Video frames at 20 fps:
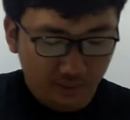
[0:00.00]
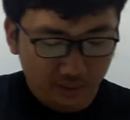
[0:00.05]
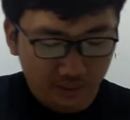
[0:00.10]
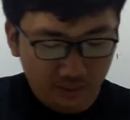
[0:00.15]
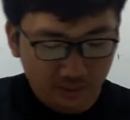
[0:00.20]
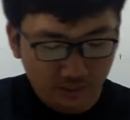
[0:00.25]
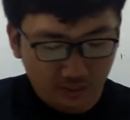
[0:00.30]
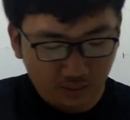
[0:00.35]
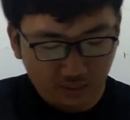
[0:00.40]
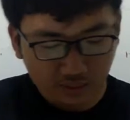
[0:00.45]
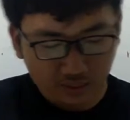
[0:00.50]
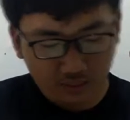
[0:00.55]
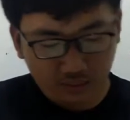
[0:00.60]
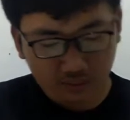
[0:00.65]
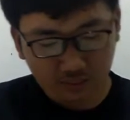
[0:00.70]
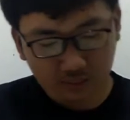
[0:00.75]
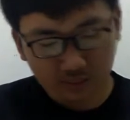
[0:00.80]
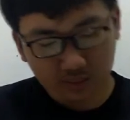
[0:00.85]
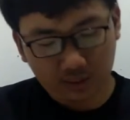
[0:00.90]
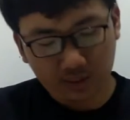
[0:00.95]
So,
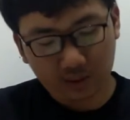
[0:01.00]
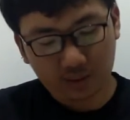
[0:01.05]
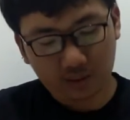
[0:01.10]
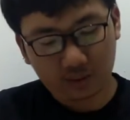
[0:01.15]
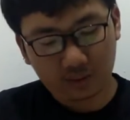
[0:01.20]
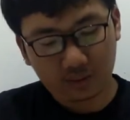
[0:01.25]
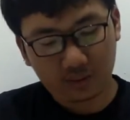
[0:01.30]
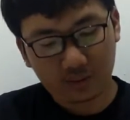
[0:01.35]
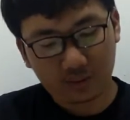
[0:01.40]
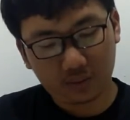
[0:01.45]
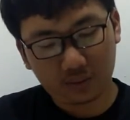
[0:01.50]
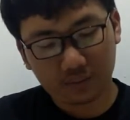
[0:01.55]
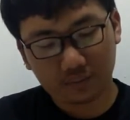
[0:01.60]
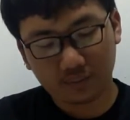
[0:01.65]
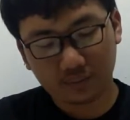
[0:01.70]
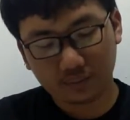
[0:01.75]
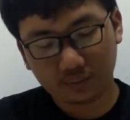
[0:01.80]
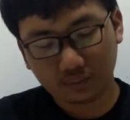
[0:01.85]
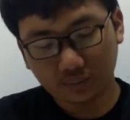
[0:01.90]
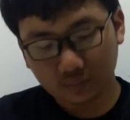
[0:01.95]
like,
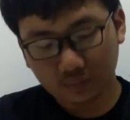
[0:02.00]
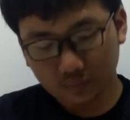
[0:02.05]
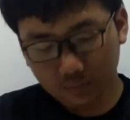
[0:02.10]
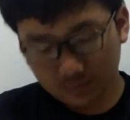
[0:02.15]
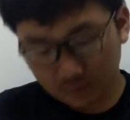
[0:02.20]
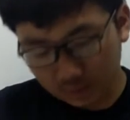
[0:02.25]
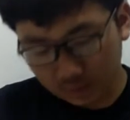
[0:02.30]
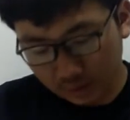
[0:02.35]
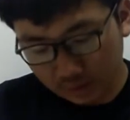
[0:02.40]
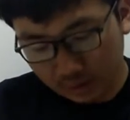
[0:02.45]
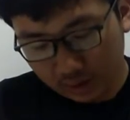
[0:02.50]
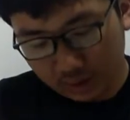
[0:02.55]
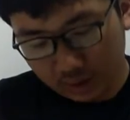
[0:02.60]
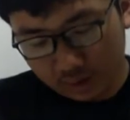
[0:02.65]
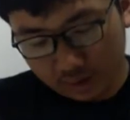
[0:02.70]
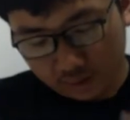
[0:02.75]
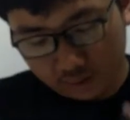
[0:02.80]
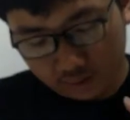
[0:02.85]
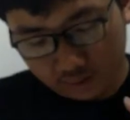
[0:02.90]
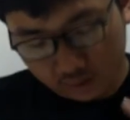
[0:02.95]
here
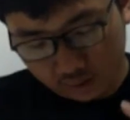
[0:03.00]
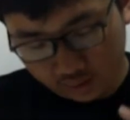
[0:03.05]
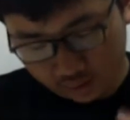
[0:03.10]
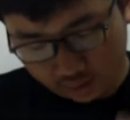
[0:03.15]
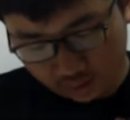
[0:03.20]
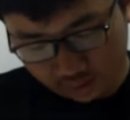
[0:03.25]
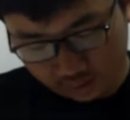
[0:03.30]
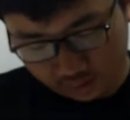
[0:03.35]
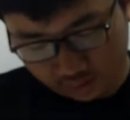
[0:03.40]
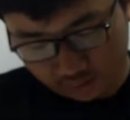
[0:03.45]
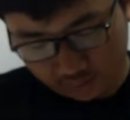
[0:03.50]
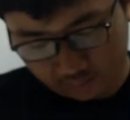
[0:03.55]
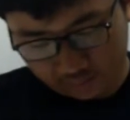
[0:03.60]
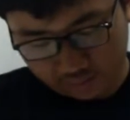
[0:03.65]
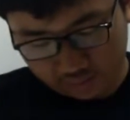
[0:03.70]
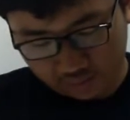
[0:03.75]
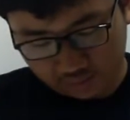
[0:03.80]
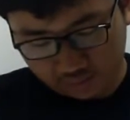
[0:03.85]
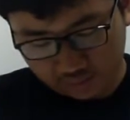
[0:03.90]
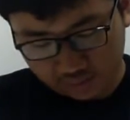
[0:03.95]
you learn that
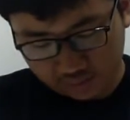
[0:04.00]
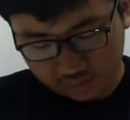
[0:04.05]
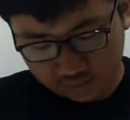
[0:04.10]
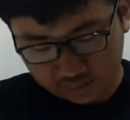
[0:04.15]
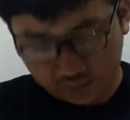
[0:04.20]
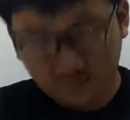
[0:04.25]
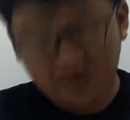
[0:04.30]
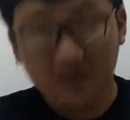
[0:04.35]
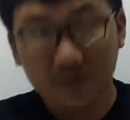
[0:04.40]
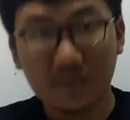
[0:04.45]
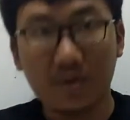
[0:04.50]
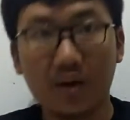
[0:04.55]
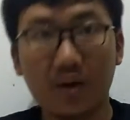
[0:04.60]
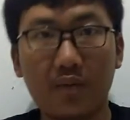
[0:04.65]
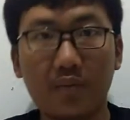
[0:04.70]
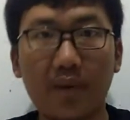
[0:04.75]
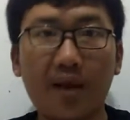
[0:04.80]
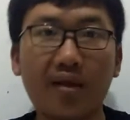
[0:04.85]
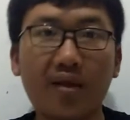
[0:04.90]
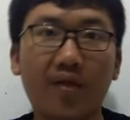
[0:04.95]
several stuffs about the
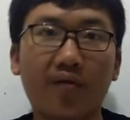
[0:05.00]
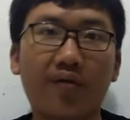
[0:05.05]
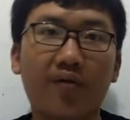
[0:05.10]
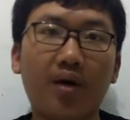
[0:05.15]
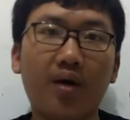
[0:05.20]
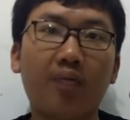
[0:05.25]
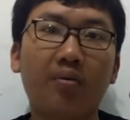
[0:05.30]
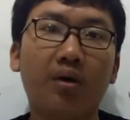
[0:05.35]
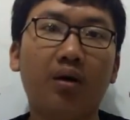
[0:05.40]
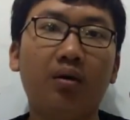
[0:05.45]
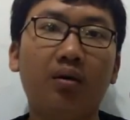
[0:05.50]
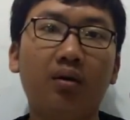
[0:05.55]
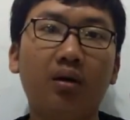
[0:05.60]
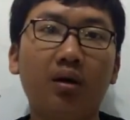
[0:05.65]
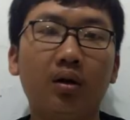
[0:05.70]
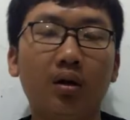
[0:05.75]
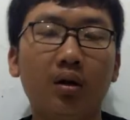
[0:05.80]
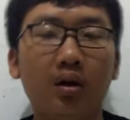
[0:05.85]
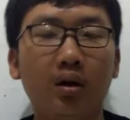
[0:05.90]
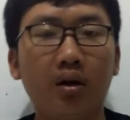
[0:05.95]
basic grammar,
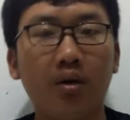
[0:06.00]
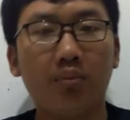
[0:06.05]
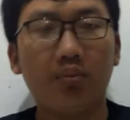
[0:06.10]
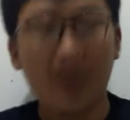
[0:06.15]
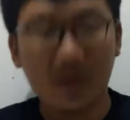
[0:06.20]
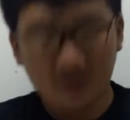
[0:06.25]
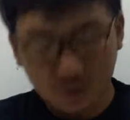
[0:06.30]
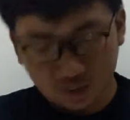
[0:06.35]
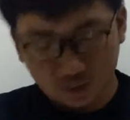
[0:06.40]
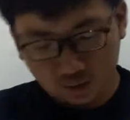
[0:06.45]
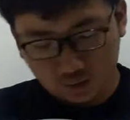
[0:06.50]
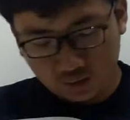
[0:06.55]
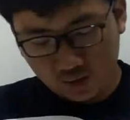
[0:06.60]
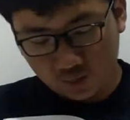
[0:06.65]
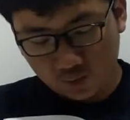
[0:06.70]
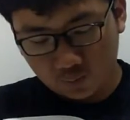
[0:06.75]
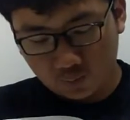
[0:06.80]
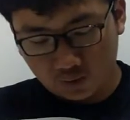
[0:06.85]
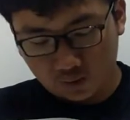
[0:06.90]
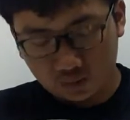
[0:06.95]
but then in this
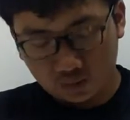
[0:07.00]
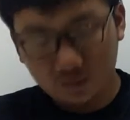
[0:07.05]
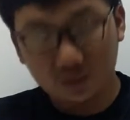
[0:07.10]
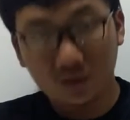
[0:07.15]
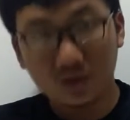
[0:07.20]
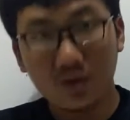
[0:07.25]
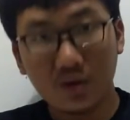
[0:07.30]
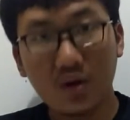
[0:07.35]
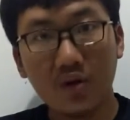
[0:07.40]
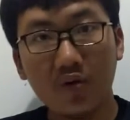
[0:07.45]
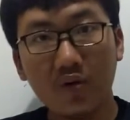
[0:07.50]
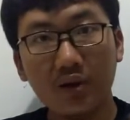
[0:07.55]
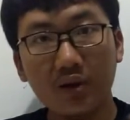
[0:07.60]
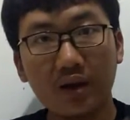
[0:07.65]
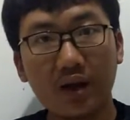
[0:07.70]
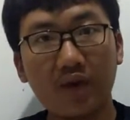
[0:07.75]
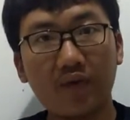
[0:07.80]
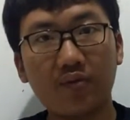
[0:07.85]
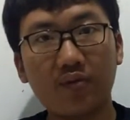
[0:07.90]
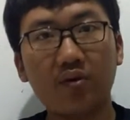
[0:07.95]
part, you don't really
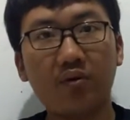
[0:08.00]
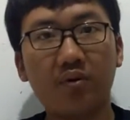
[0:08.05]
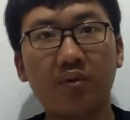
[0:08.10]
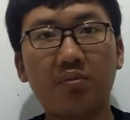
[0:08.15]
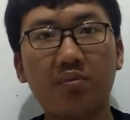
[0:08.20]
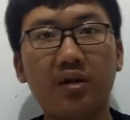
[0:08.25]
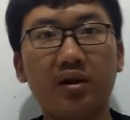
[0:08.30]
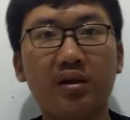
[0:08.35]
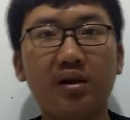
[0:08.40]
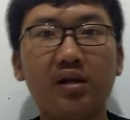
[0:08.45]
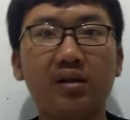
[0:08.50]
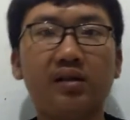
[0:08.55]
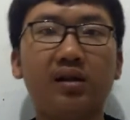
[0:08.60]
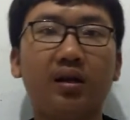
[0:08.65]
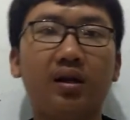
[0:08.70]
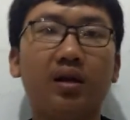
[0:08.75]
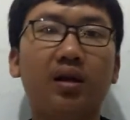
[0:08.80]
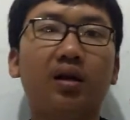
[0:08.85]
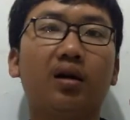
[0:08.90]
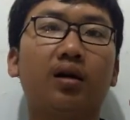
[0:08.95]
have to remember things in
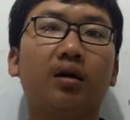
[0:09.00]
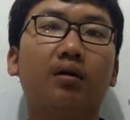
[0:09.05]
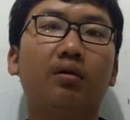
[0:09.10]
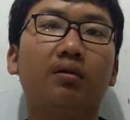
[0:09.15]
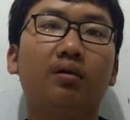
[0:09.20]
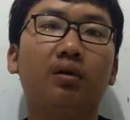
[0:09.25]
here.